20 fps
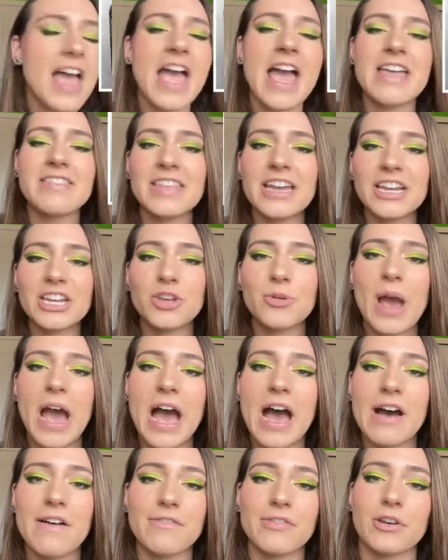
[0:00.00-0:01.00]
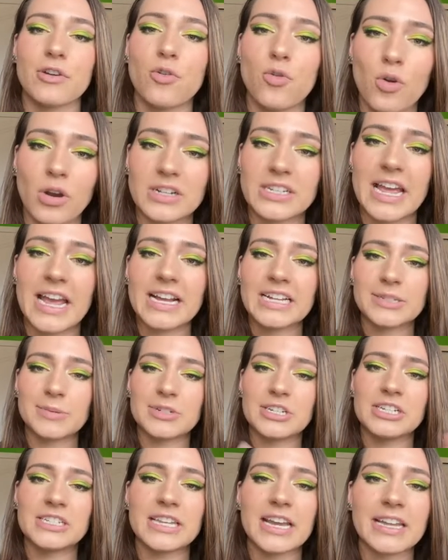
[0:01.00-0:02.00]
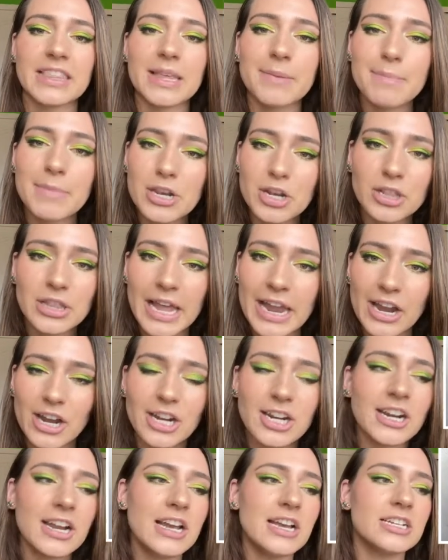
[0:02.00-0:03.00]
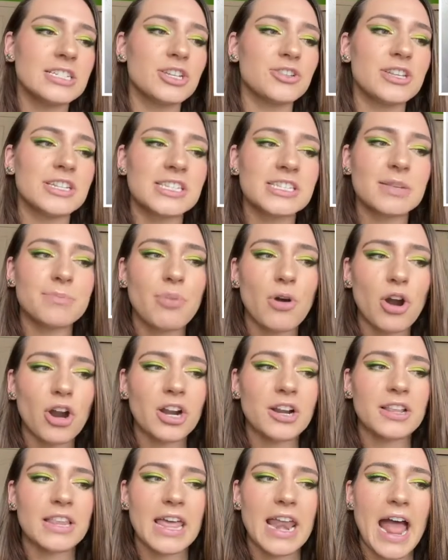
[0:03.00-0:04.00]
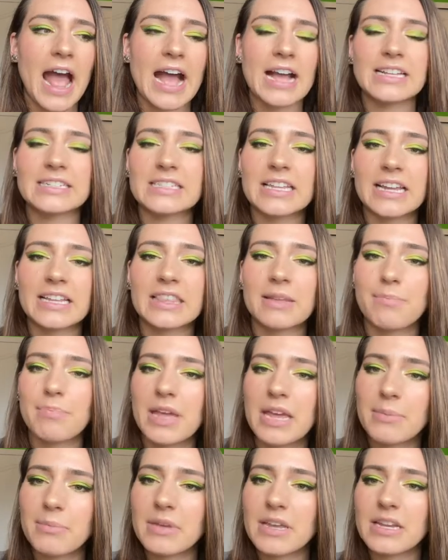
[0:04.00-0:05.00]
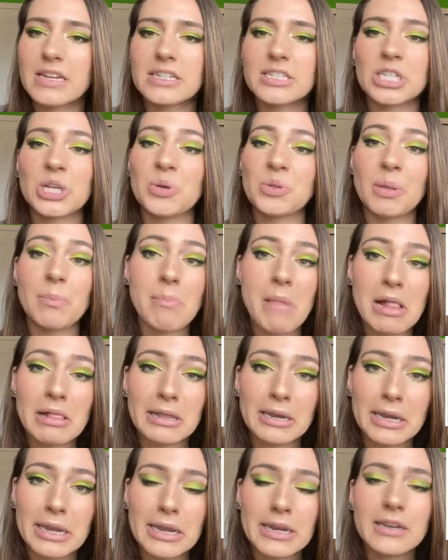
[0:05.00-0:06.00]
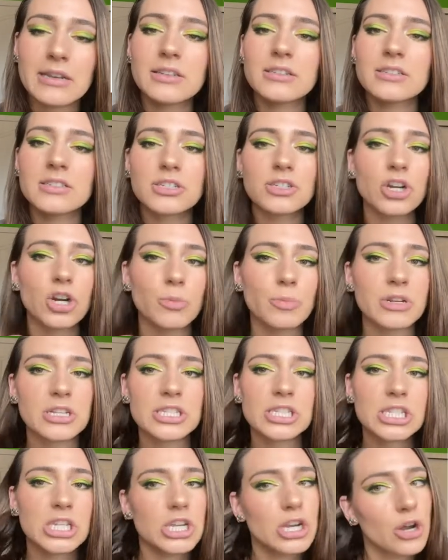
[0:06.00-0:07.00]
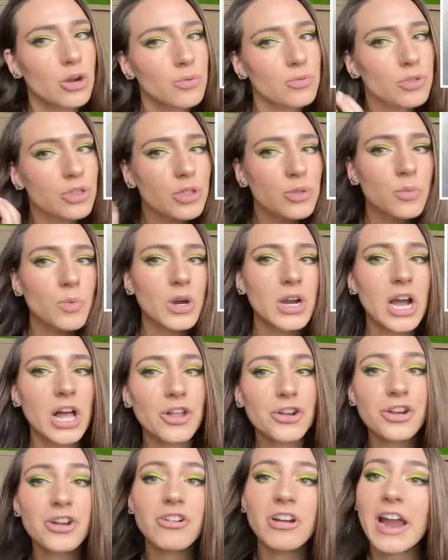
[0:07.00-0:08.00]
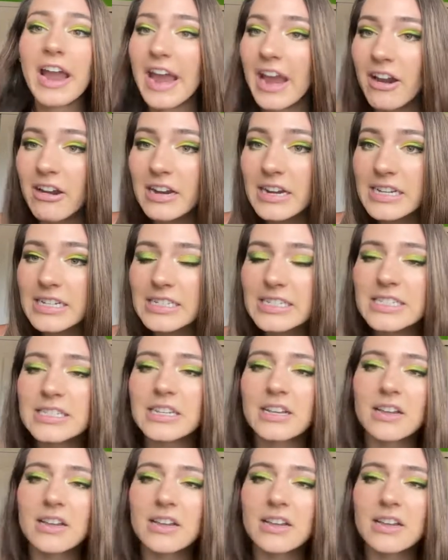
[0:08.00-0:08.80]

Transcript: And then you have the cortex, which is like the middle layer. So this is the part that has like the pigment, so the melanin determines, you know, what color your hair is.